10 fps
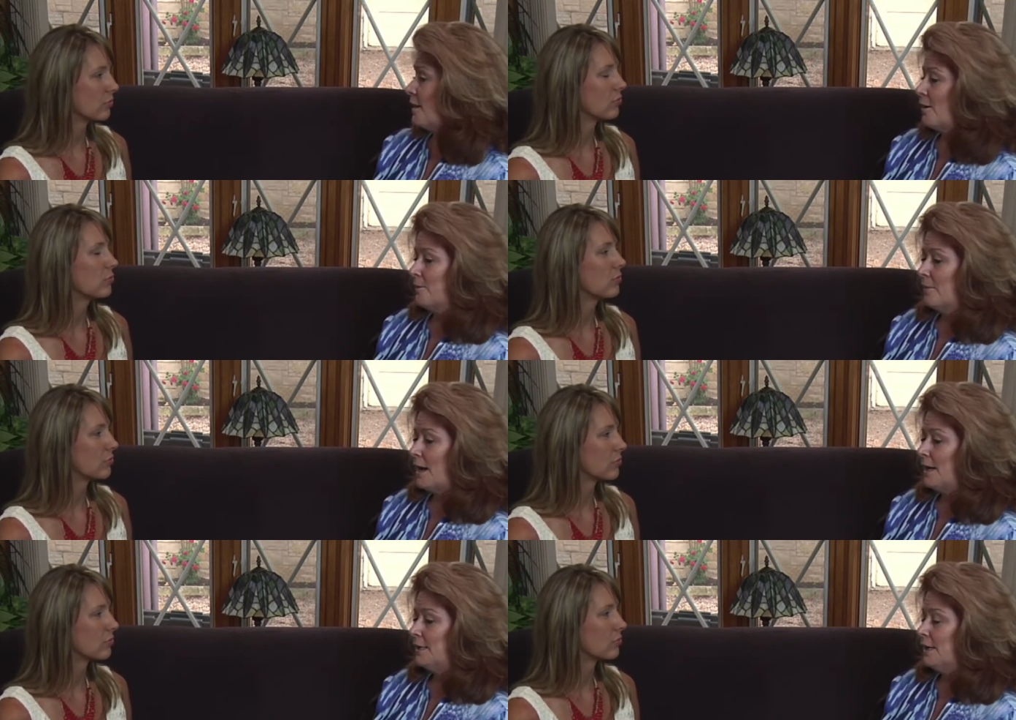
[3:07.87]
Speaker 1: mm-hmm. um,
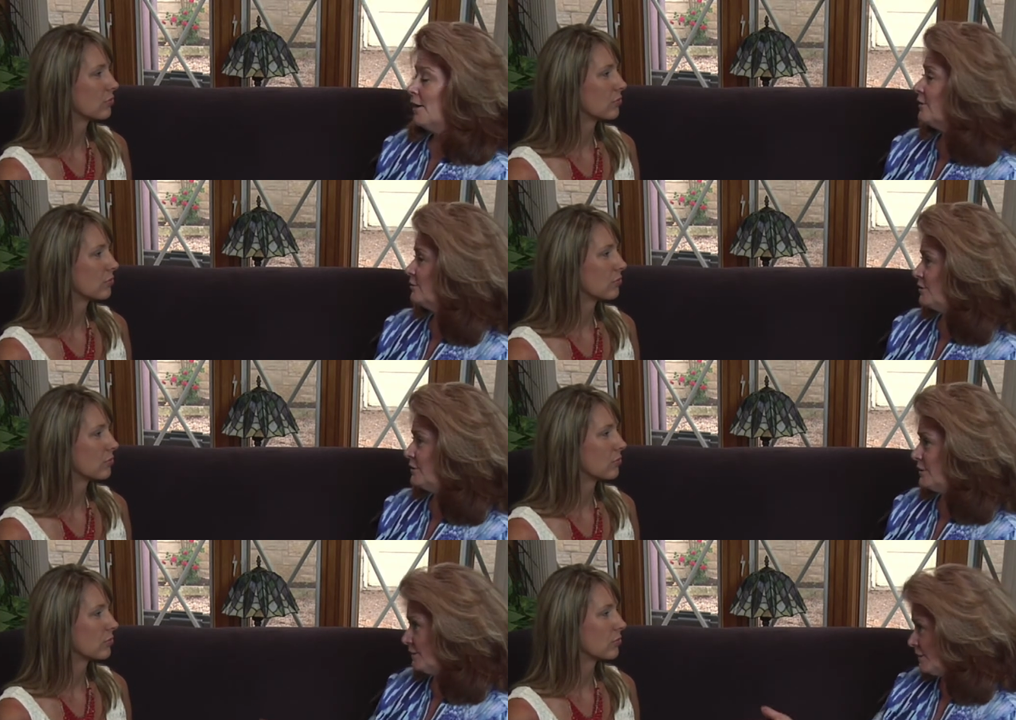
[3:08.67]

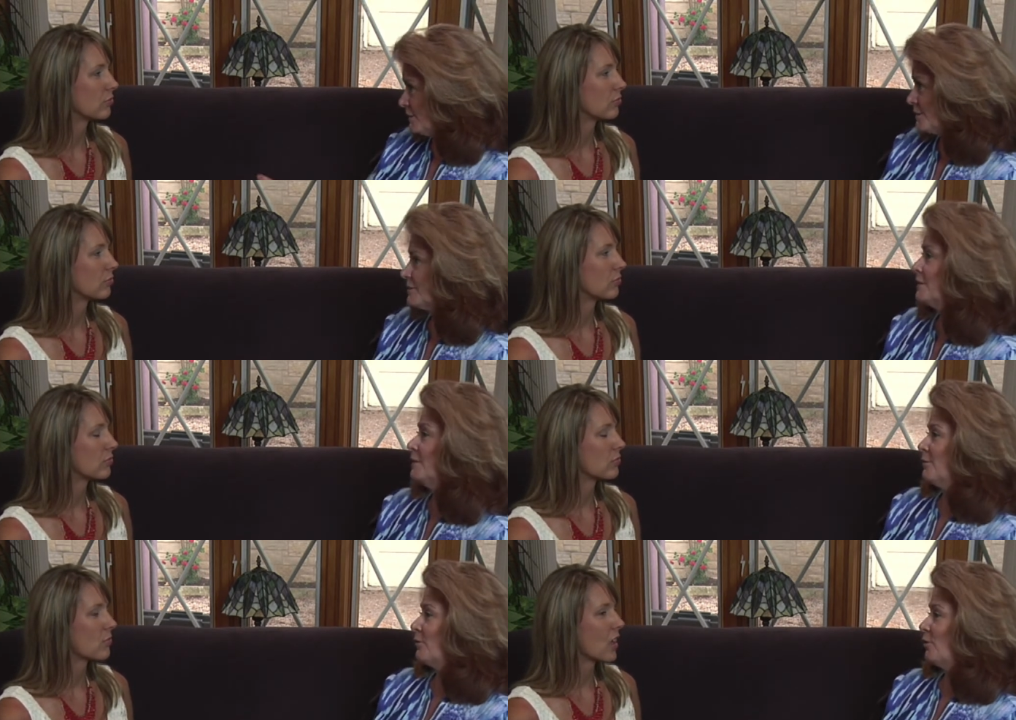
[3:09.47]
ideology to this
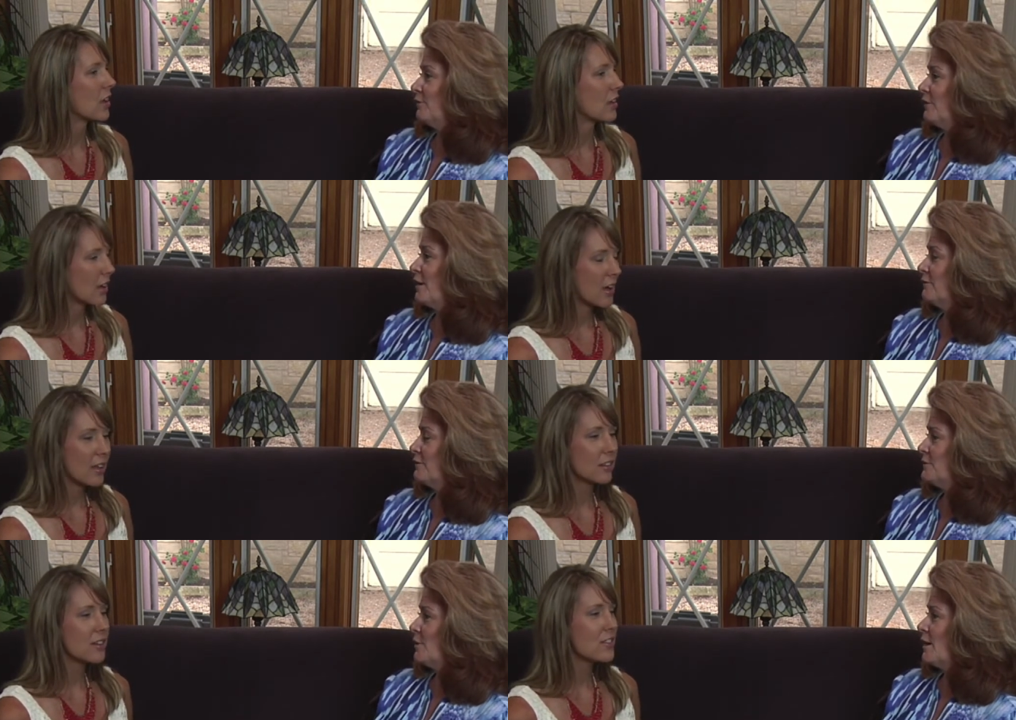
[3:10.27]
part of life
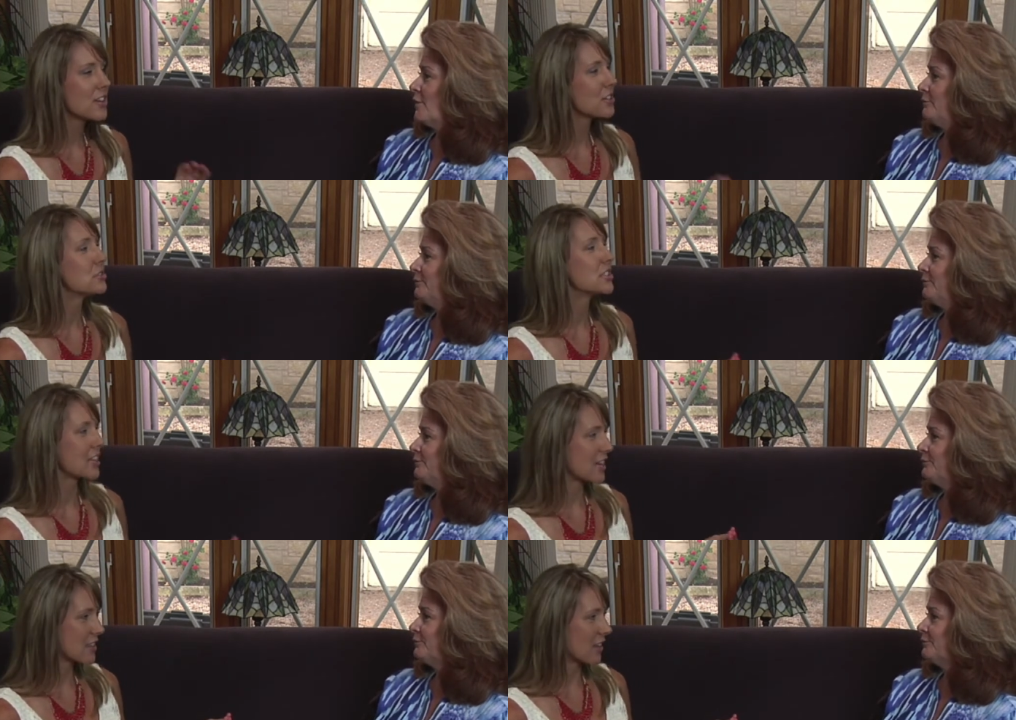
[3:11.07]
I love well. that
Speaker 2: you
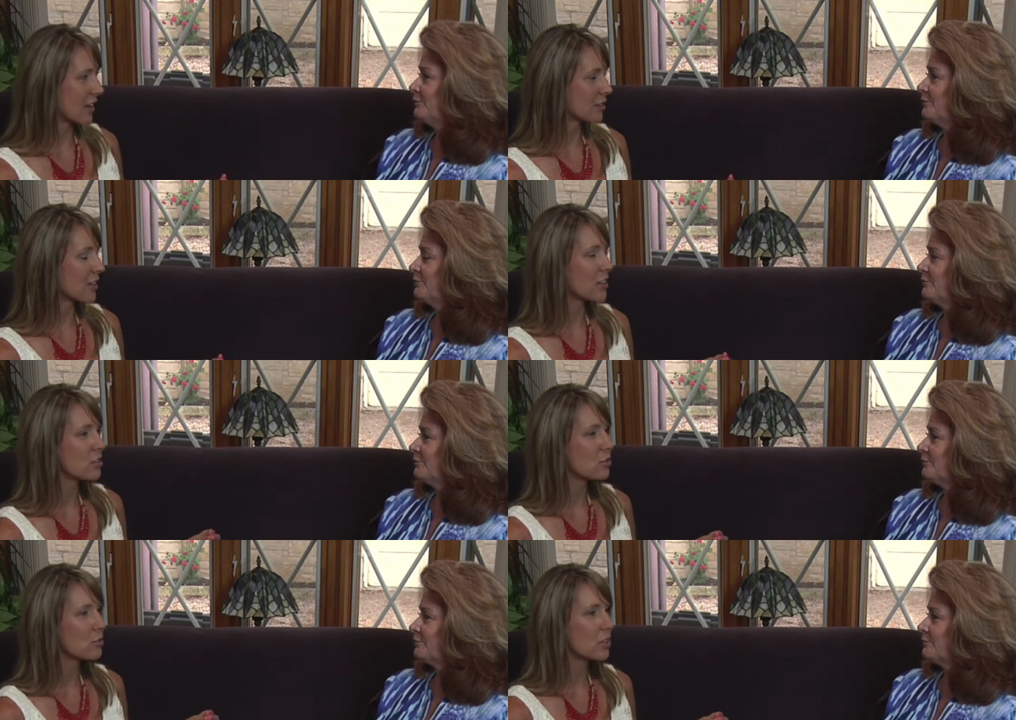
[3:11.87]
say that, that
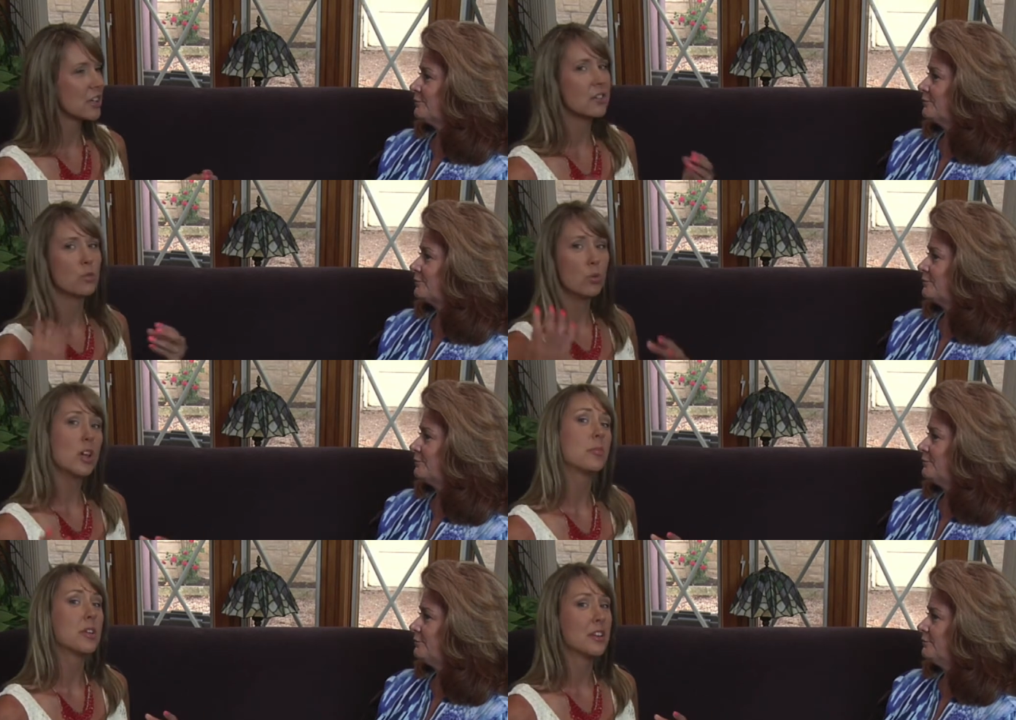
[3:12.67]
you give
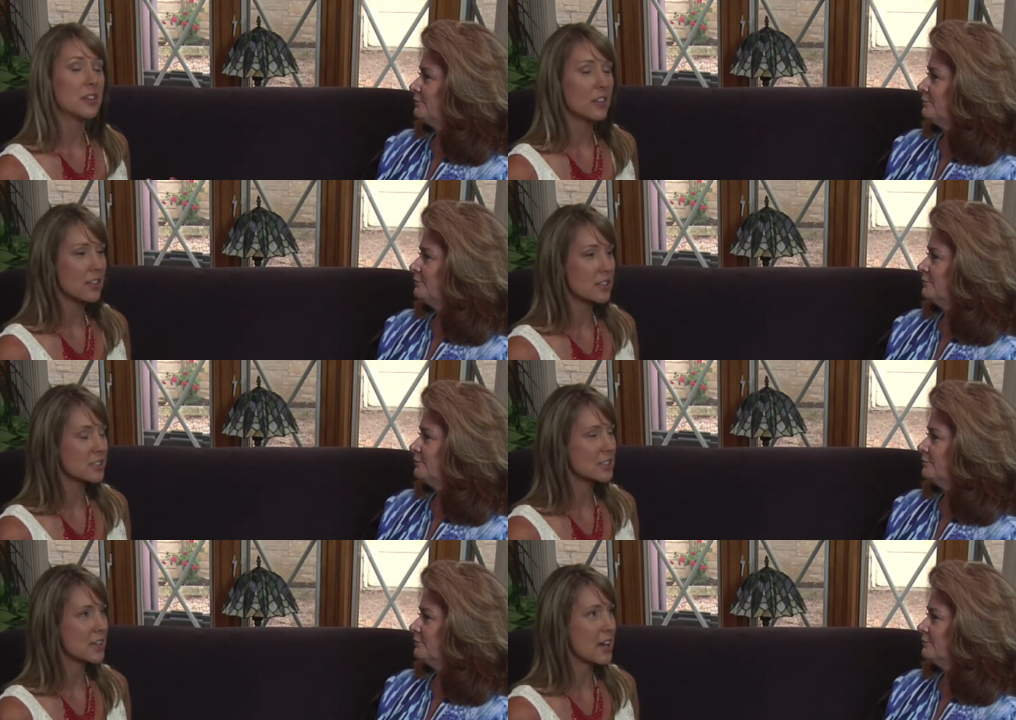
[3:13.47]
women
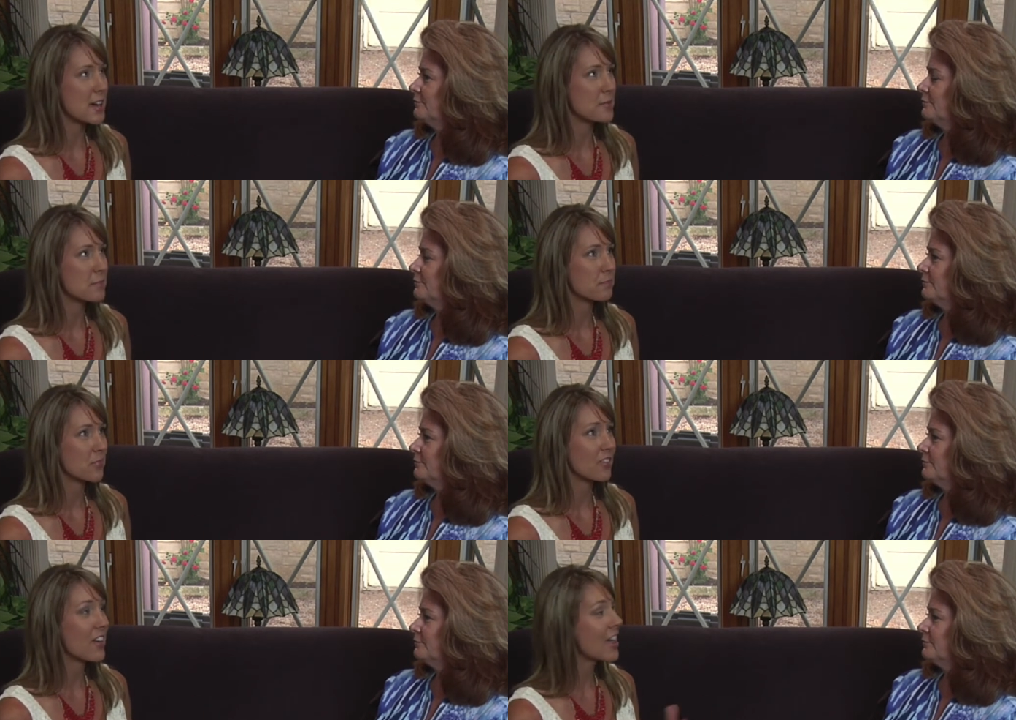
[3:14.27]
this um,
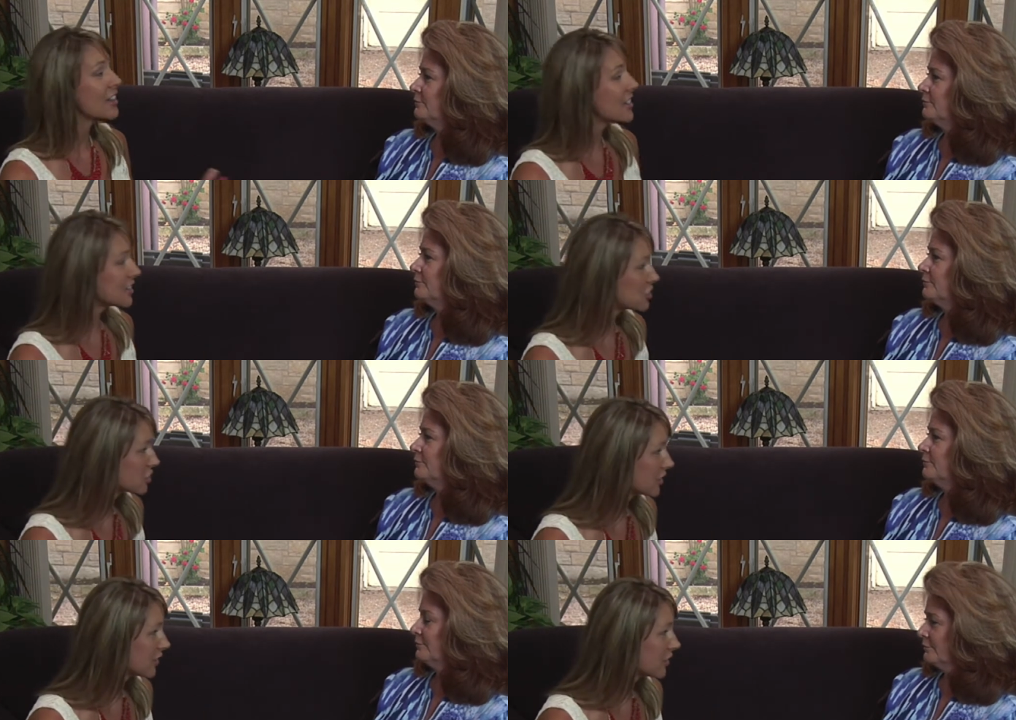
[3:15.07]

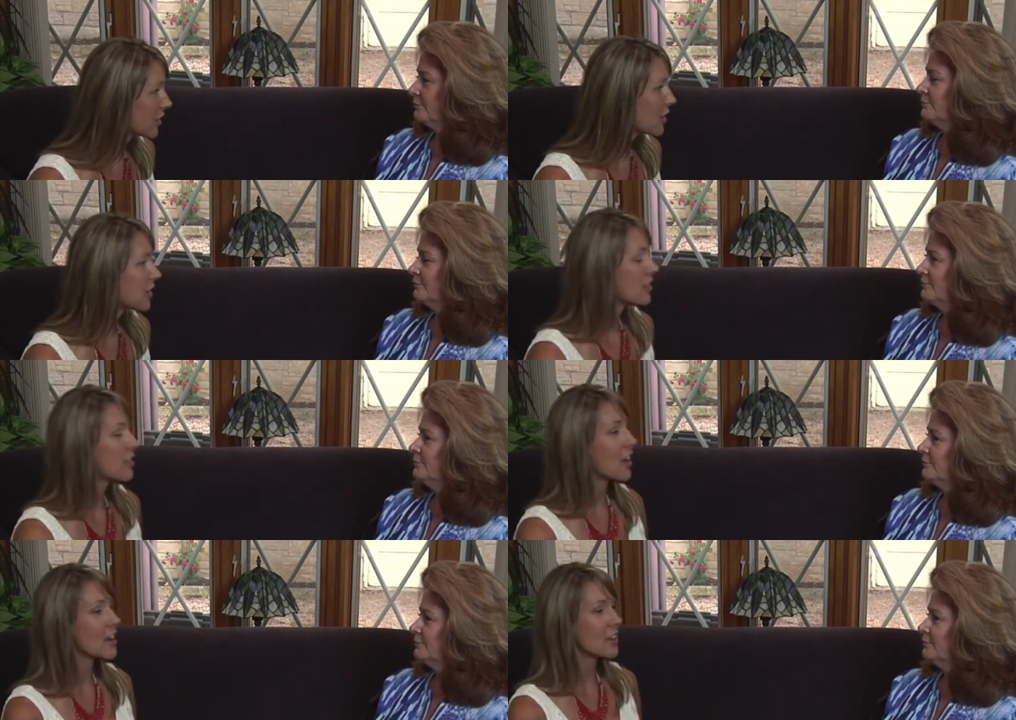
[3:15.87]
validation
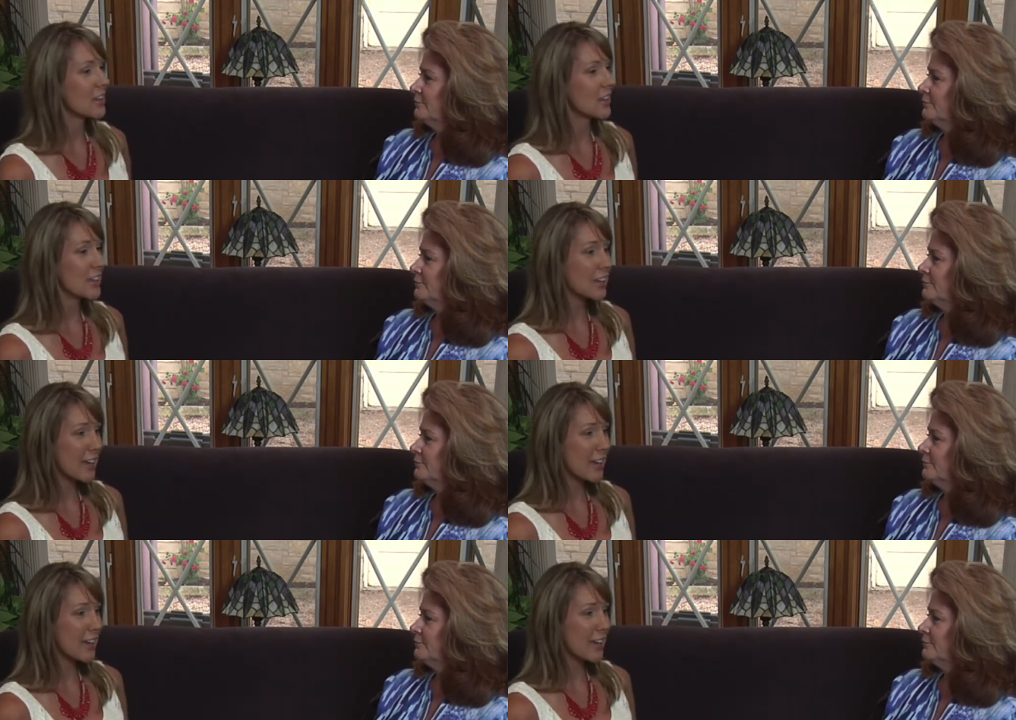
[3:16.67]
mm-hmm. that it